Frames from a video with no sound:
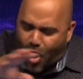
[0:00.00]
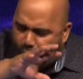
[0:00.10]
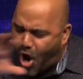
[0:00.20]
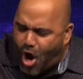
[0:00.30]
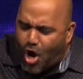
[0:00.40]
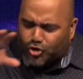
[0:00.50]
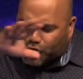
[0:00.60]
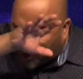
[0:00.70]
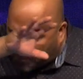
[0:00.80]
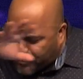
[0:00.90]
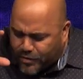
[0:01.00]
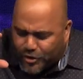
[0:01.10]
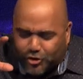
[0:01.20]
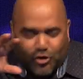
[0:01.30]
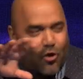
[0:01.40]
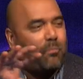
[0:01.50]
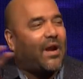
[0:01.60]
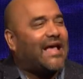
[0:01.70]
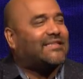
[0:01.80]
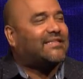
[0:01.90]
all spiritual
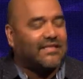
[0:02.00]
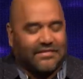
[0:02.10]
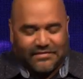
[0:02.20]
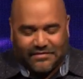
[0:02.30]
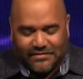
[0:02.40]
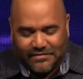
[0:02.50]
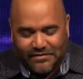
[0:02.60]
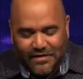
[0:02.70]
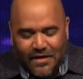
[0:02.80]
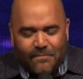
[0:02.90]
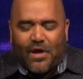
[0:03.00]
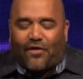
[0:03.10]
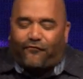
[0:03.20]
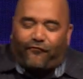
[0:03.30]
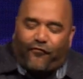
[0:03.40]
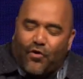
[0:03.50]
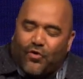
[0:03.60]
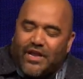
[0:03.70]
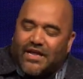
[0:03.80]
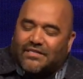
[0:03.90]
blessings a
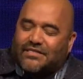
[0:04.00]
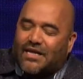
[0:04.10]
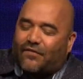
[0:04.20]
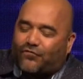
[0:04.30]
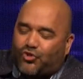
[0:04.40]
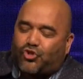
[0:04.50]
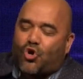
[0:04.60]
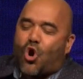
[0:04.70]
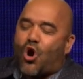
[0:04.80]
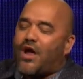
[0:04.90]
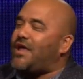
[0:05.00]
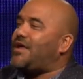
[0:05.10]
fullness of joy,